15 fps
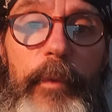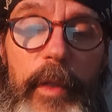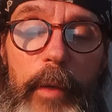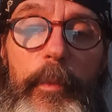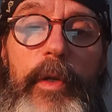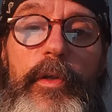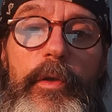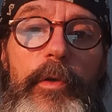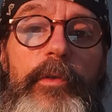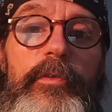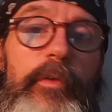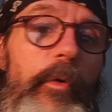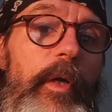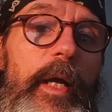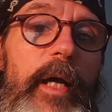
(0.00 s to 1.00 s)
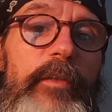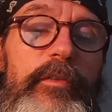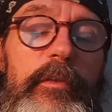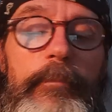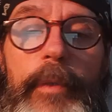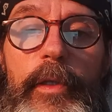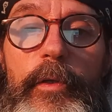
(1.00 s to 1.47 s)
they were used or
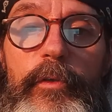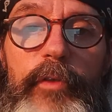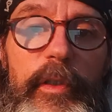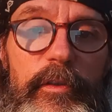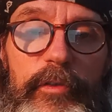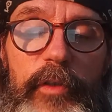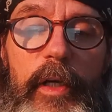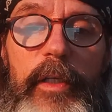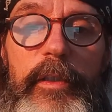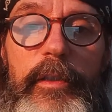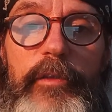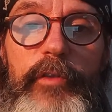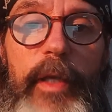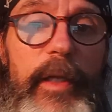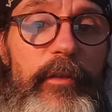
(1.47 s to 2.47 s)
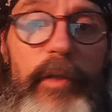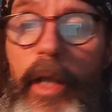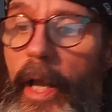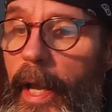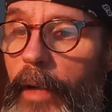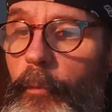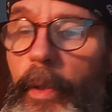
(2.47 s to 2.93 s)
accustomed to be using started to change.
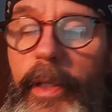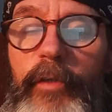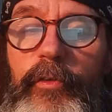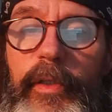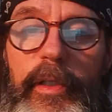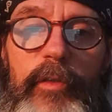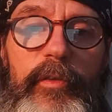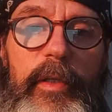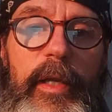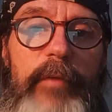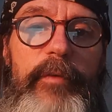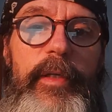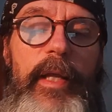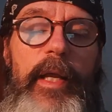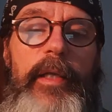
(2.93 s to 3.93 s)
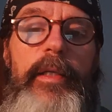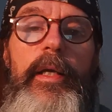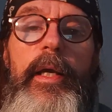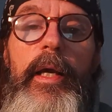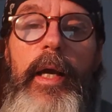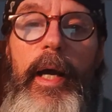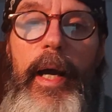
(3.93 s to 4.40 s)
And we can see this in everyday
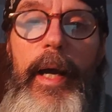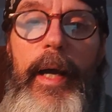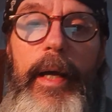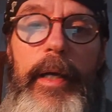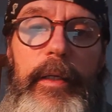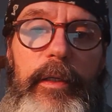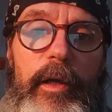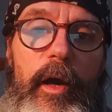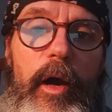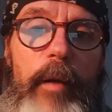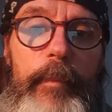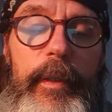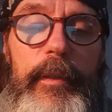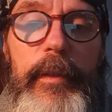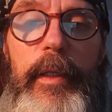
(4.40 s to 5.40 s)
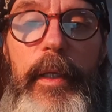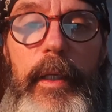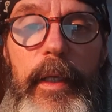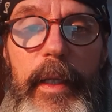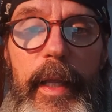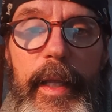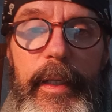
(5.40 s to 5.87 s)
common
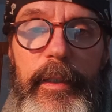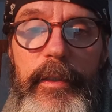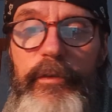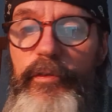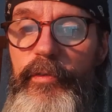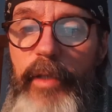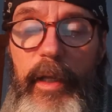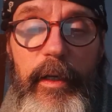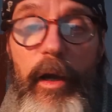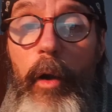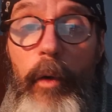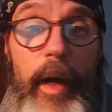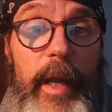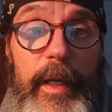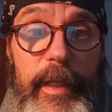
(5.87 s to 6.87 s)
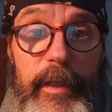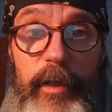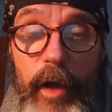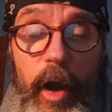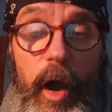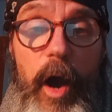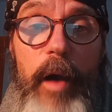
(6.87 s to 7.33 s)
English or any
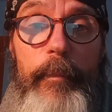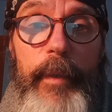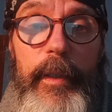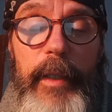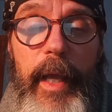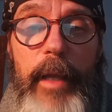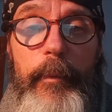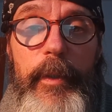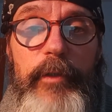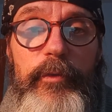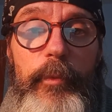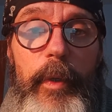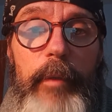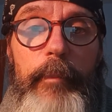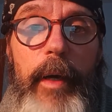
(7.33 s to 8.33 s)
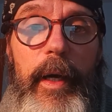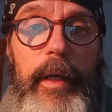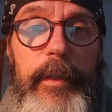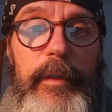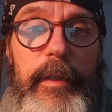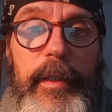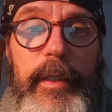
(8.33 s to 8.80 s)
common language,
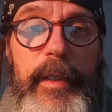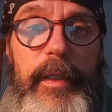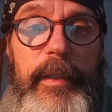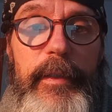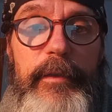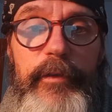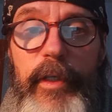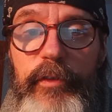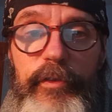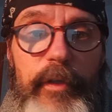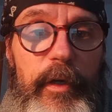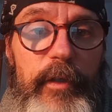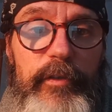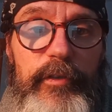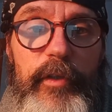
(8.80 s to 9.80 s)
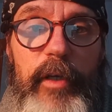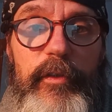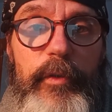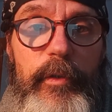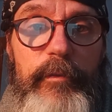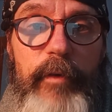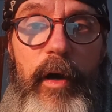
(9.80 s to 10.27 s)
whereby the dictionaries start
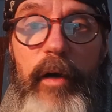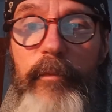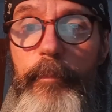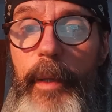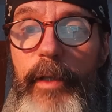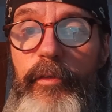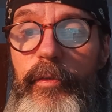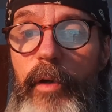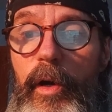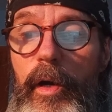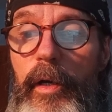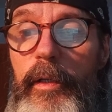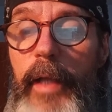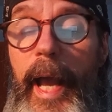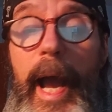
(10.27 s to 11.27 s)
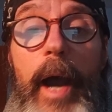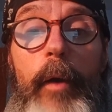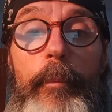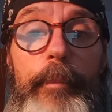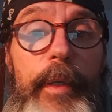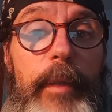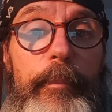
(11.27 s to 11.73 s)
to evolve based on
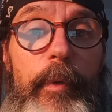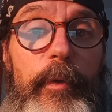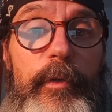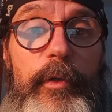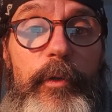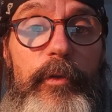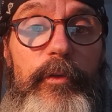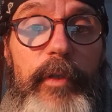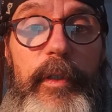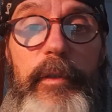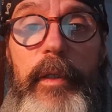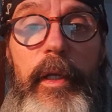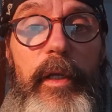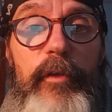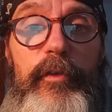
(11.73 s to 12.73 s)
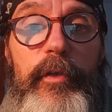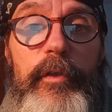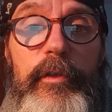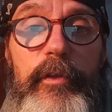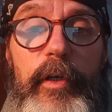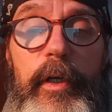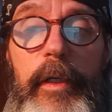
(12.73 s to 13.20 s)
how people are using
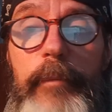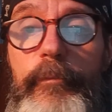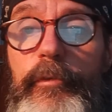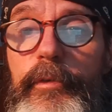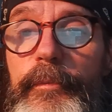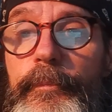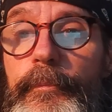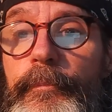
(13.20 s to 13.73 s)
certain terms.